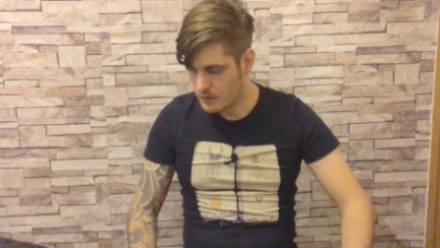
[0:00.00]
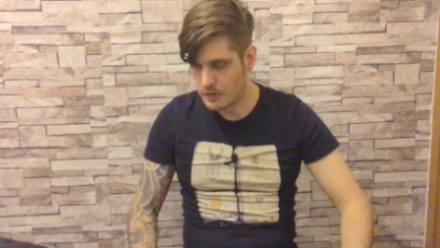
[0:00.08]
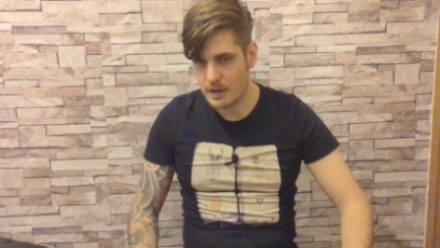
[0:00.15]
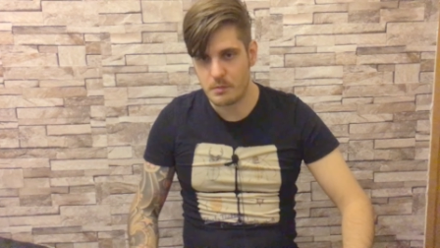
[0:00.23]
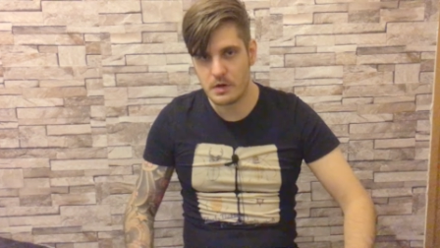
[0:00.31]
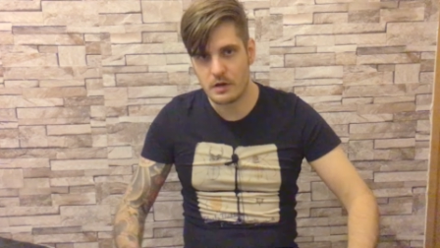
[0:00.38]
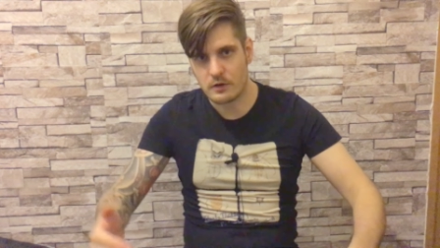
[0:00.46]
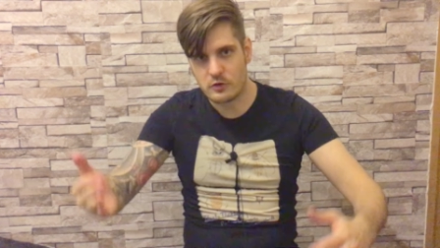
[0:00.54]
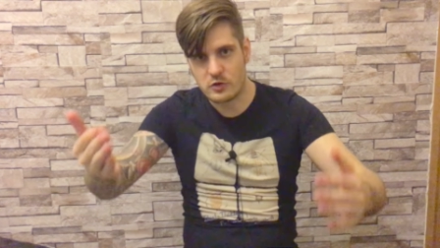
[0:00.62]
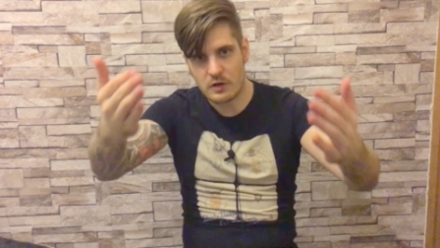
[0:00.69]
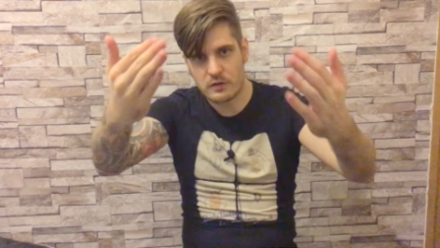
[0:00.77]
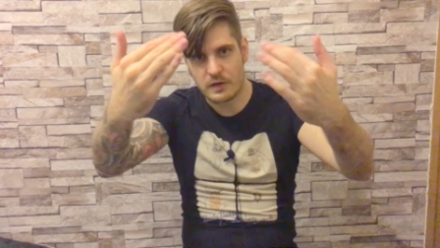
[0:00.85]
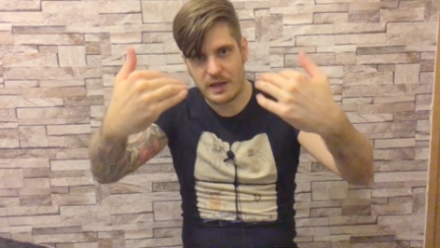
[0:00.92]
let me
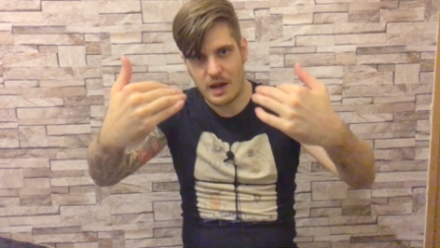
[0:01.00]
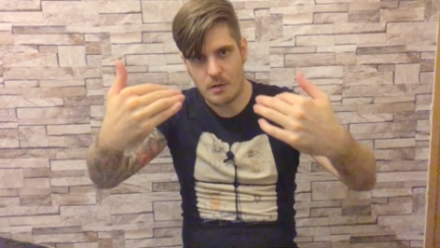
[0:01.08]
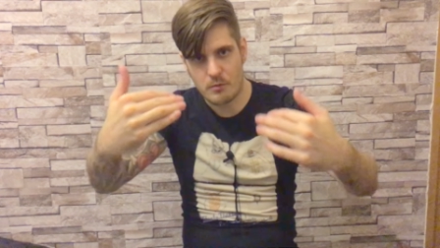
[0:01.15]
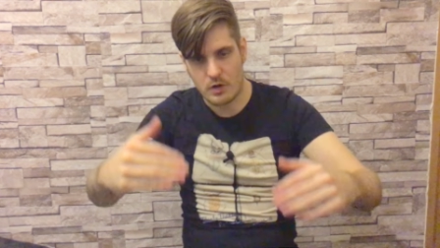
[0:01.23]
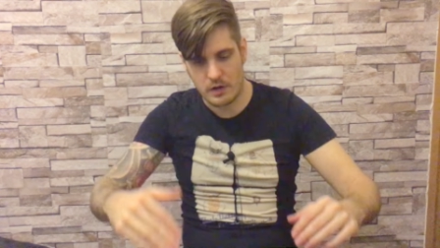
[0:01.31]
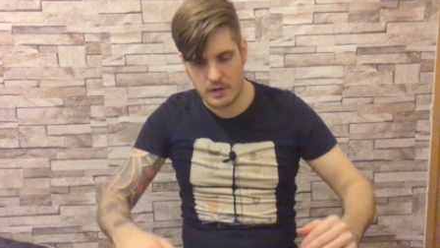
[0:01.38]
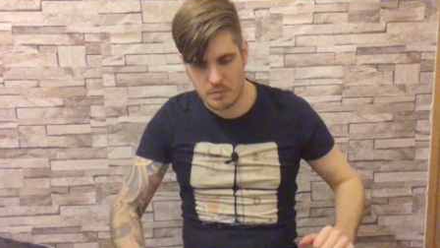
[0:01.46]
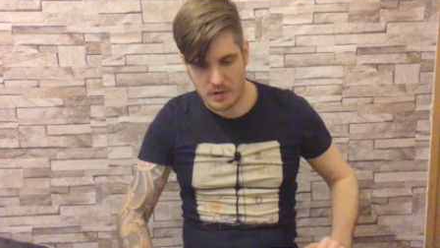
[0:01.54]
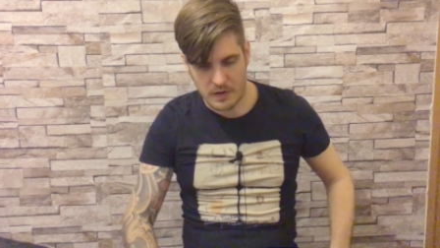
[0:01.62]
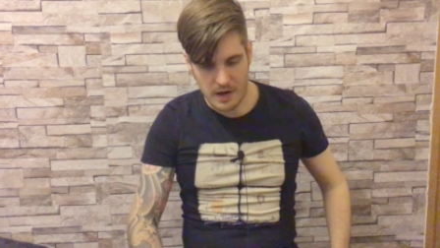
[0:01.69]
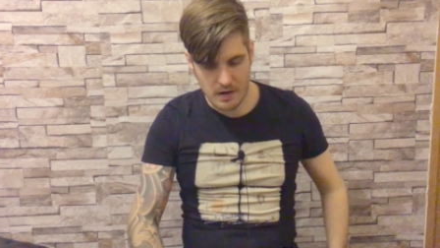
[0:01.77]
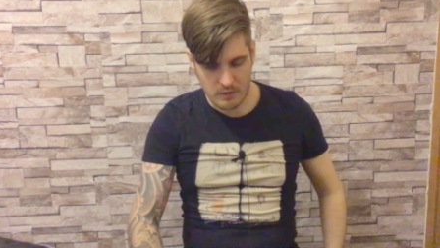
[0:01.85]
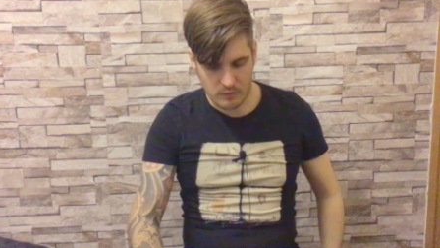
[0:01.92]
adjust the camera a little bit
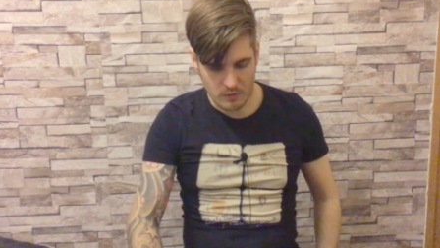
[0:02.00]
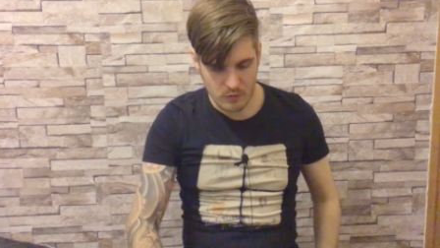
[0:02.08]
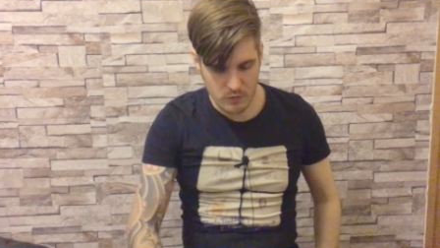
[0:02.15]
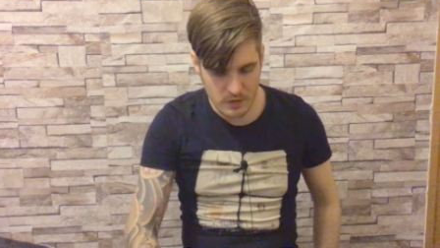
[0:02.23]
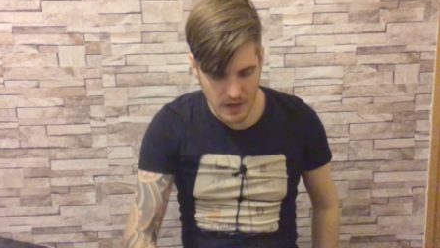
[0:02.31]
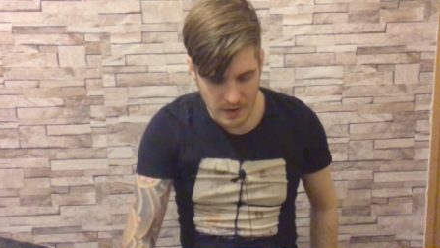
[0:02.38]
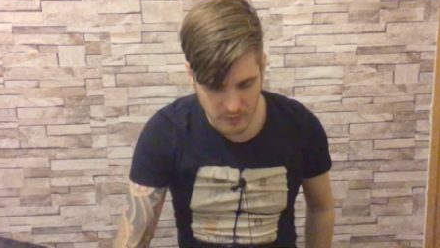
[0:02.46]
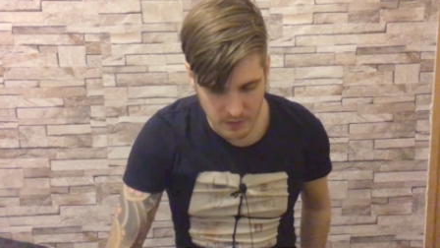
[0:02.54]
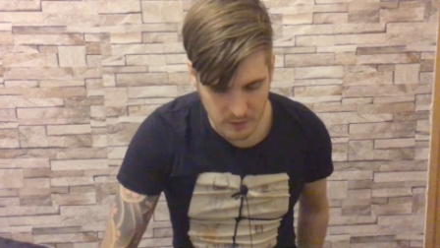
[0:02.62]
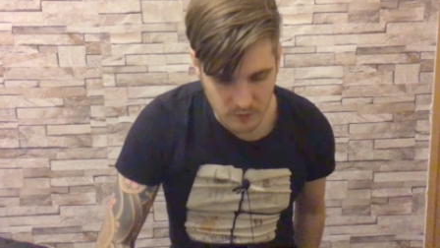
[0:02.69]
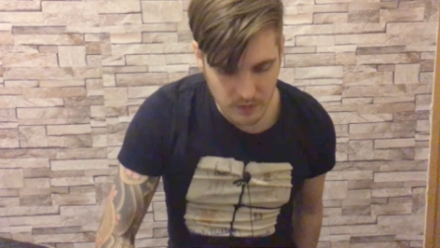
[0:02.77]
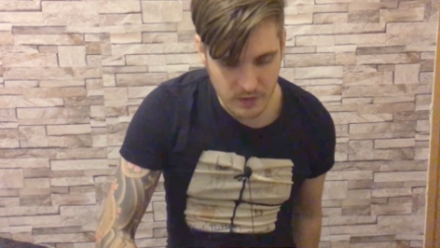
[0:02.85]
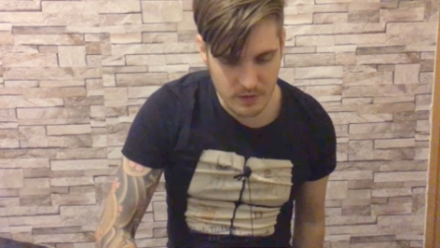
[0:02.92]
in so you guys can
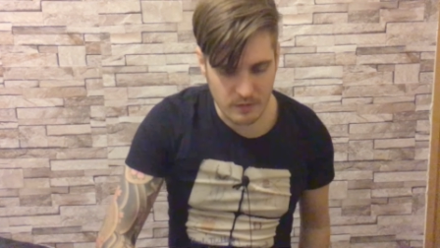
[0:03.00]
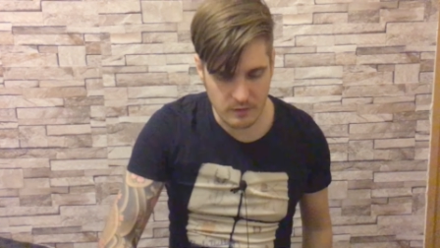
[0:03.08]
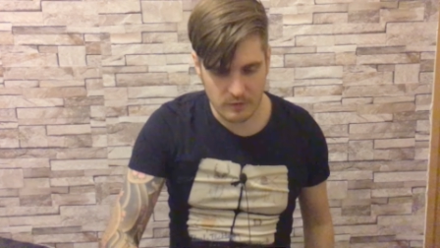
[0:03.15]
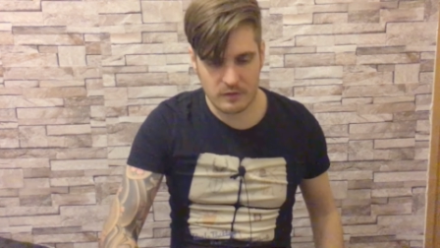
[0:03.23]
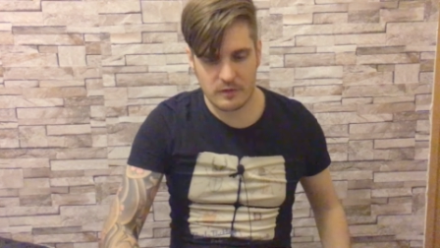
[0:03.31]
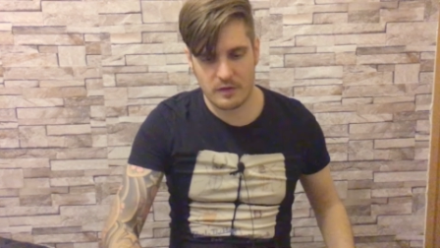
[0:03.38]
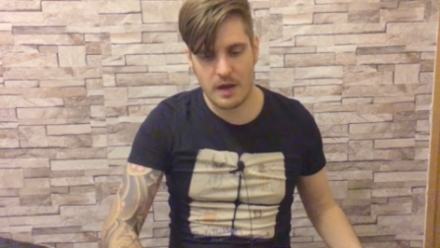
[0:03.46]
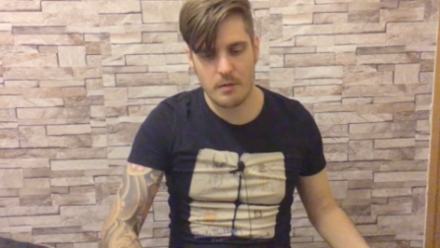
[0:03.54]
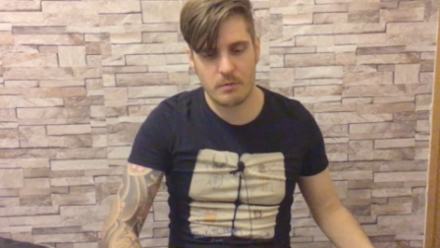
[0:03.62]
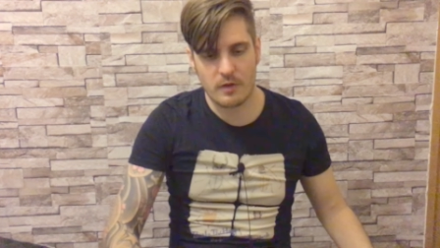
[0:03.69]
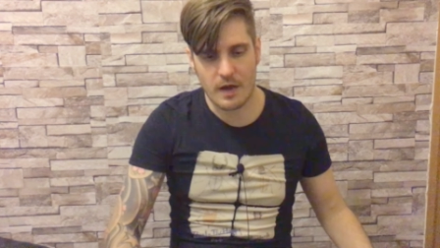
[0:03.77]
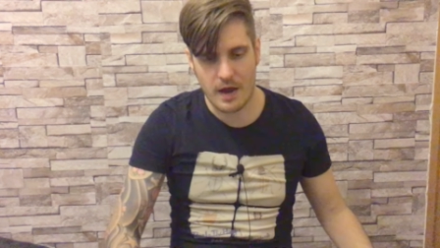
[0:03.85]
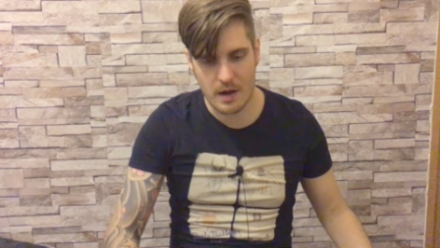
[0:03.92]
see it at the same
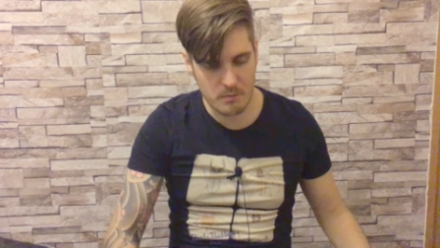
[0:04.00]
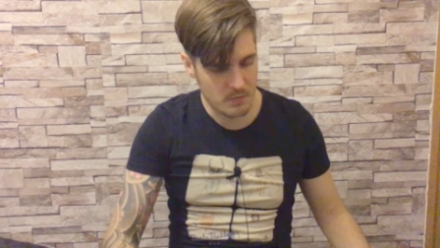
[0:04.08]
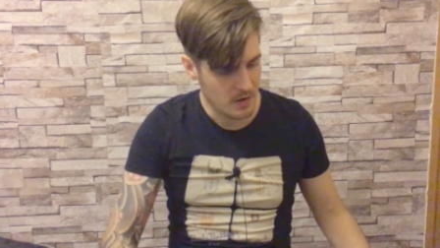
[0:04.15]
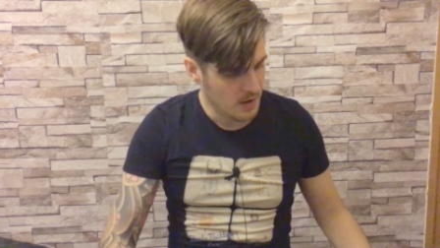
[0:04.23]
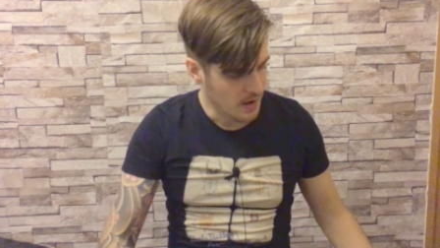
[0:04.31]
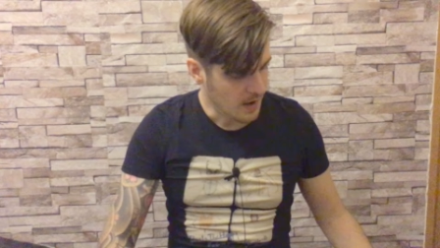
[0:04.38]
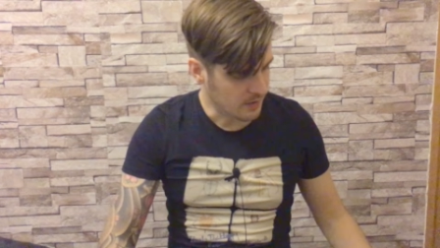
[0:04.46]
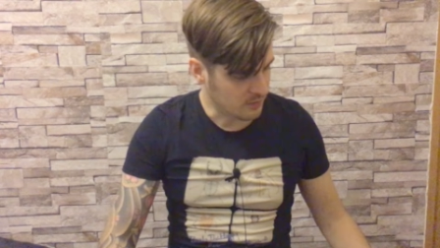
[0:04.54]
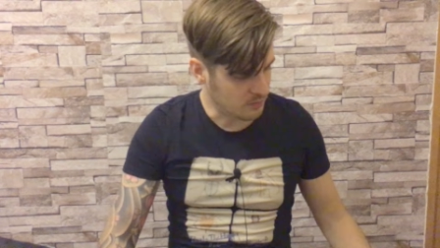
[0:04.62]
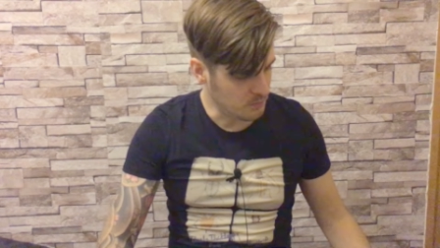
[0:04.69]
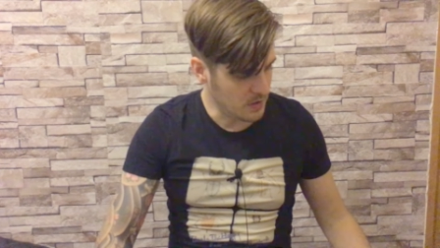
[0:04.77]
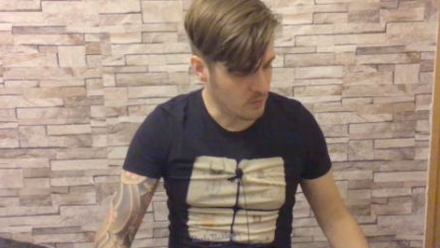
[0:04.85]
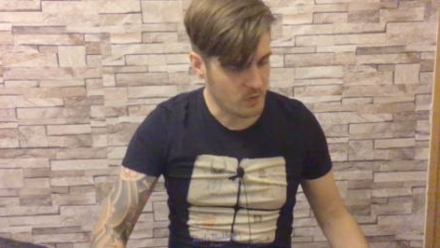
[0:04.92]
time as
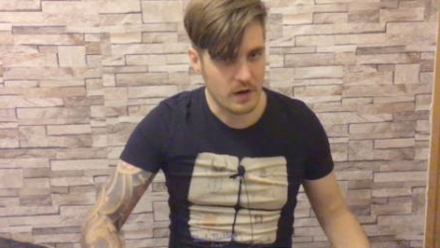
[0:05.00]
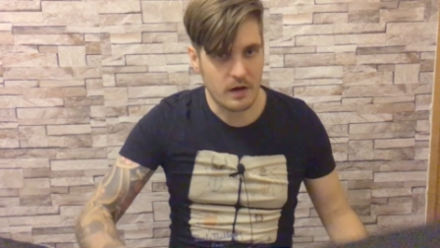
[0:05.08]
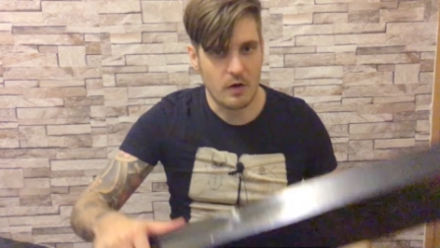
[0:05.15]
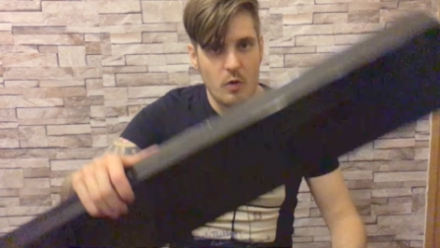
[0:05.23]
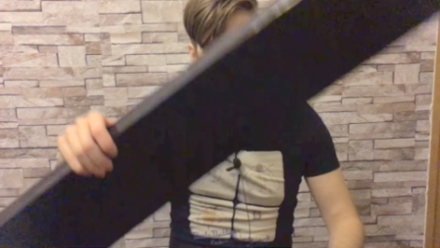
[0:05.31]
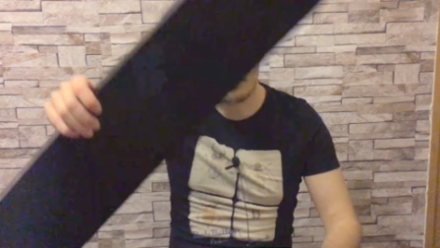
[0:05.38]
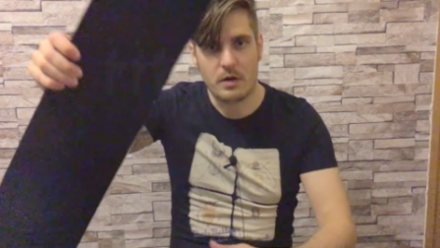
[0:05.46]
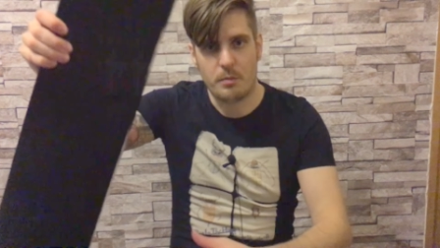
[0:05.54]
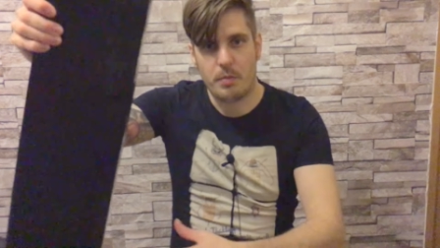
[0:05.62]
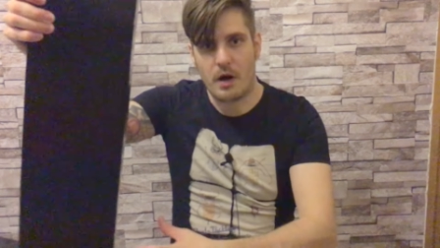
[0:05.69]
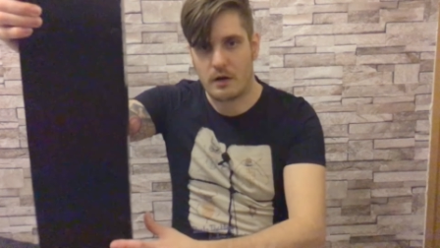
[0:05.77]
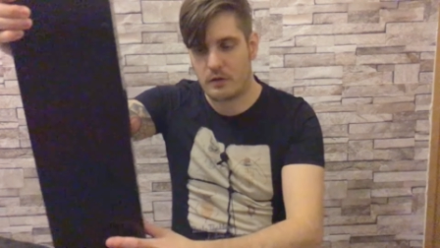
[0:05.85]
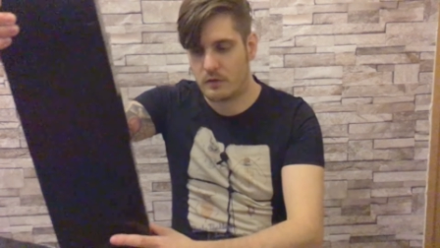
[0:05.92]
me when I open the
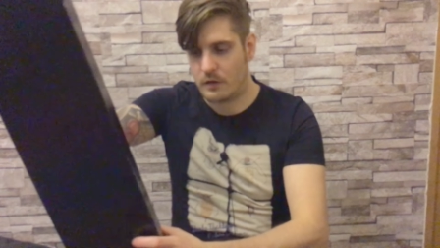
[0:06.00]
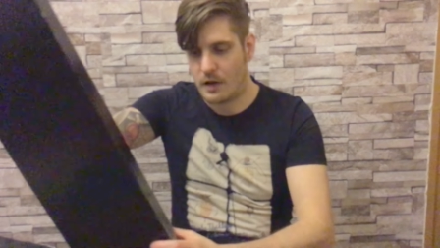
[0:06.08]
box.